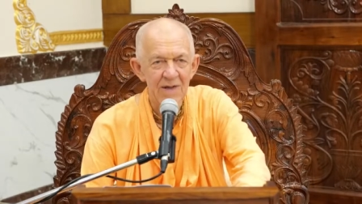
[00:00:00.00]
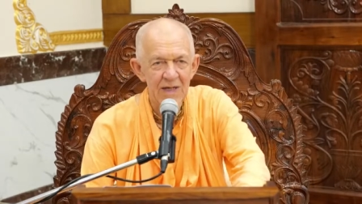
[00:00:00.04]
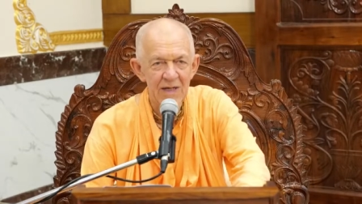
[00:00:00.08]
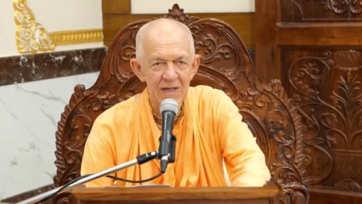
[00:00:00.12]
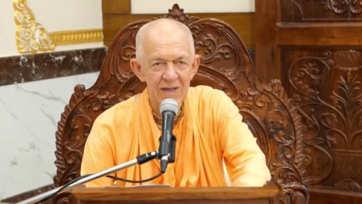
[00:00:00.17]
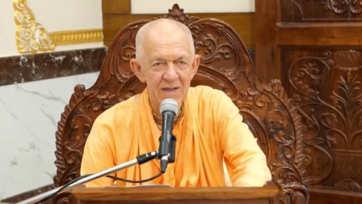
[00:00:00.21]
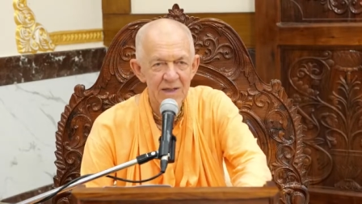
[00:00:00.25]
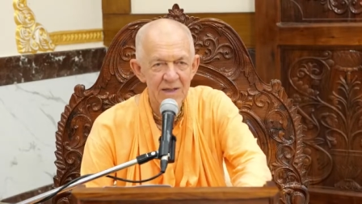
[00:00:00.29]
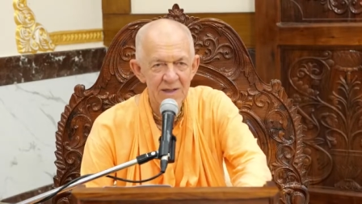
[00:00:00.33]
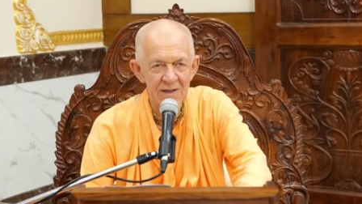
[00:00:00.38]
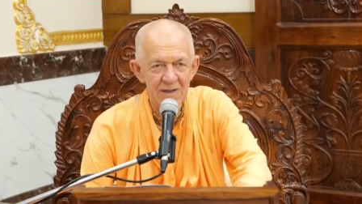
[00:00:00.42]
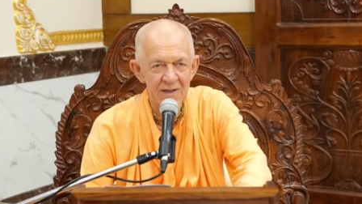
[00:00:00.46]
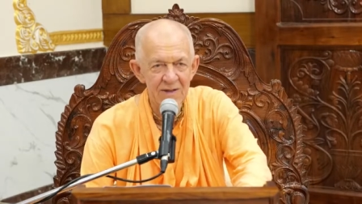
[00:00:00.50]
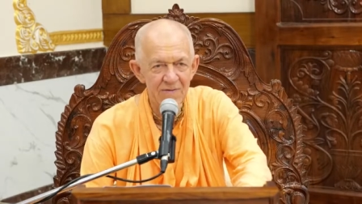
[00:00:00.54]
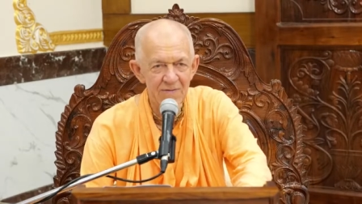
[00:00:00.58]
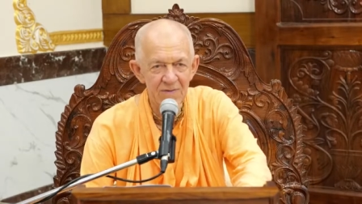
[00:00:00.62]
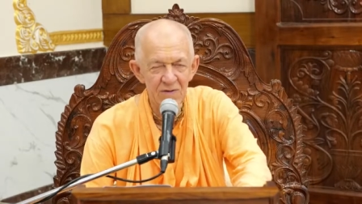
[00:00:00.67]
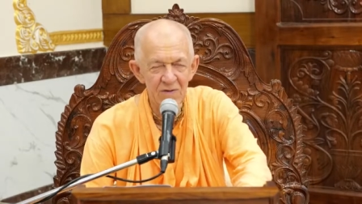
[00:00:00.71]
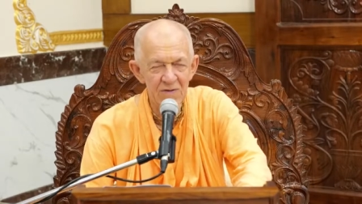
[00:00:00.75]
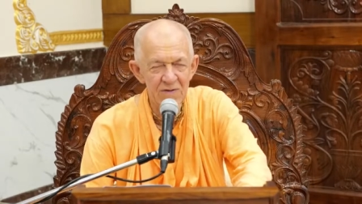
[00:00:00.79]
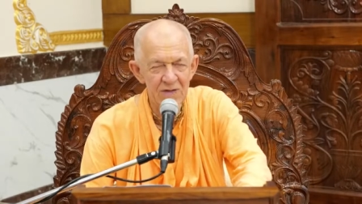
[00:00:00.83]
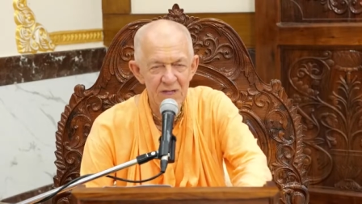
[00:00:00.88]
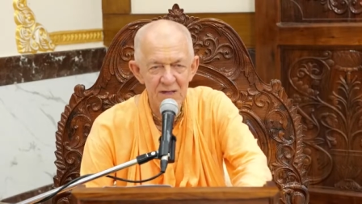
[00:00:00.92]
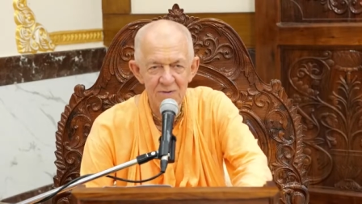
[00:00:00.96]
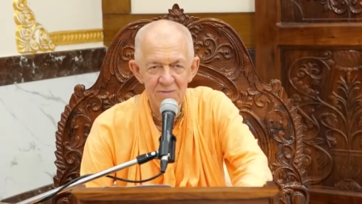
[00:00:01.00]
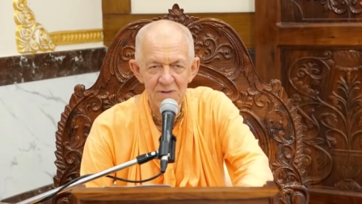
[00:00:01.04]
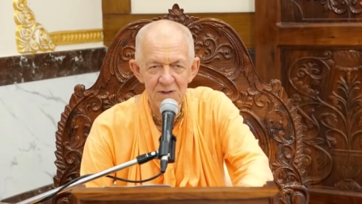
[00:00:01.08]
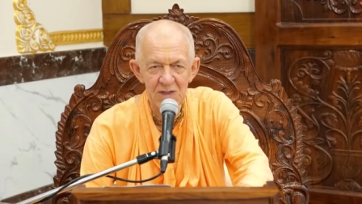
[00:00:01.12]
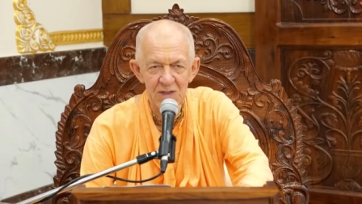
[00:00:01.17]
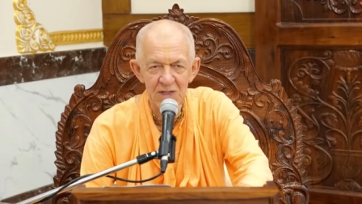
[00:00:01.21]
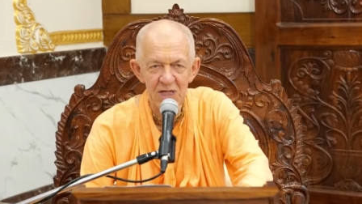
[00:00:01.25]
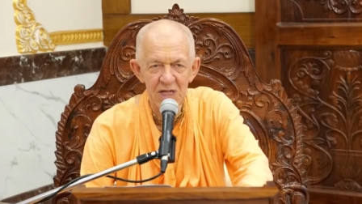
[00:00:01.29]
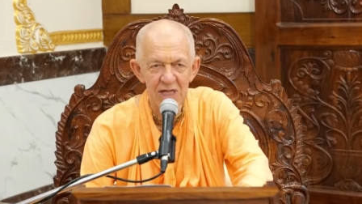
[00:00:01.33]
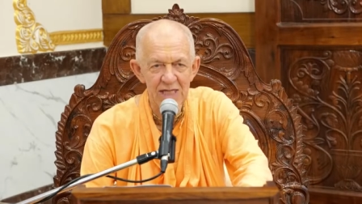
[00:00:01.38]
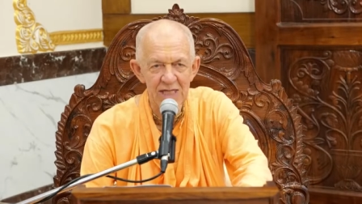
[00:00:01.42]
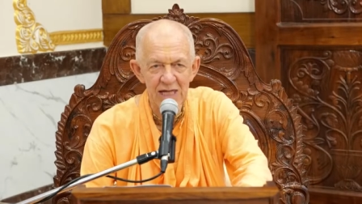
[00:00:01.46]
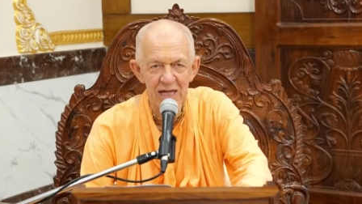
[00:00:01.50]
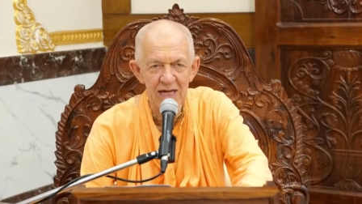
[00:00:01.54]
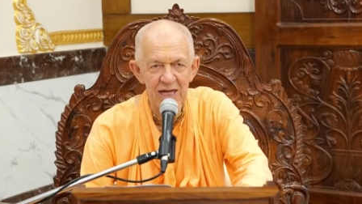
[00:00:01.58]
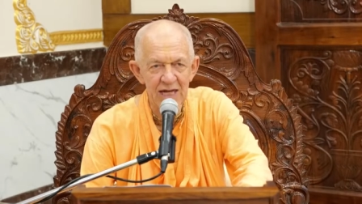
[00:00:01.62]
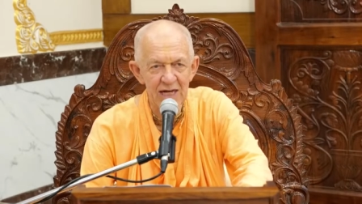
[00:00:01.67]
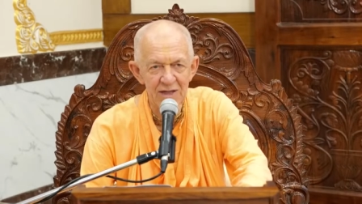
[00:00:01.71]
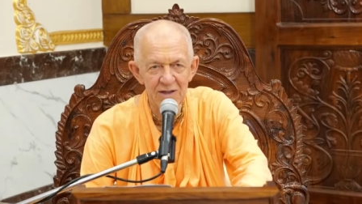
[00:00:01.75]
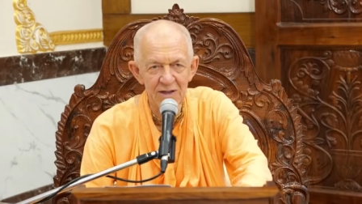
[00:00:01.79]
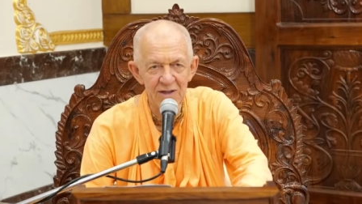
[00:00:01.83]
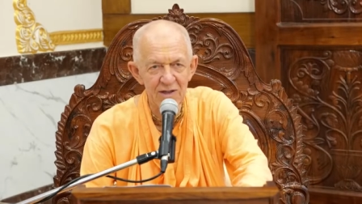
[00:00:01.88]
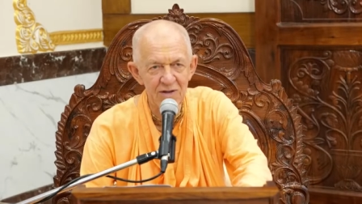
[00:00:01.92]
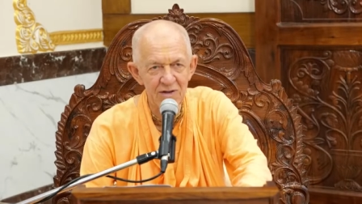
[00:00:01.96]
the, the devotee was
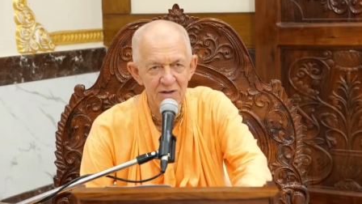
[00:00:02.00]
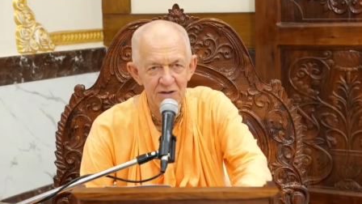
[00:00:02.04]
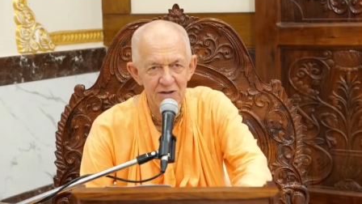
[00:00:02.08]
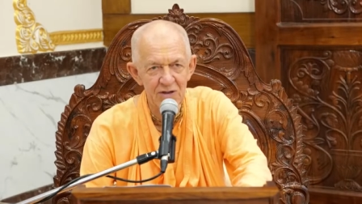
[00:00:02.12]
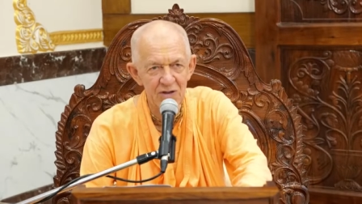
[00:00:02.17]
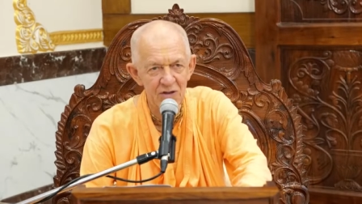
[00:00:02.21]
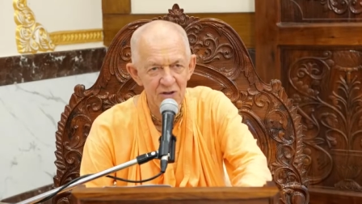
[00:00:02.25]
sitting under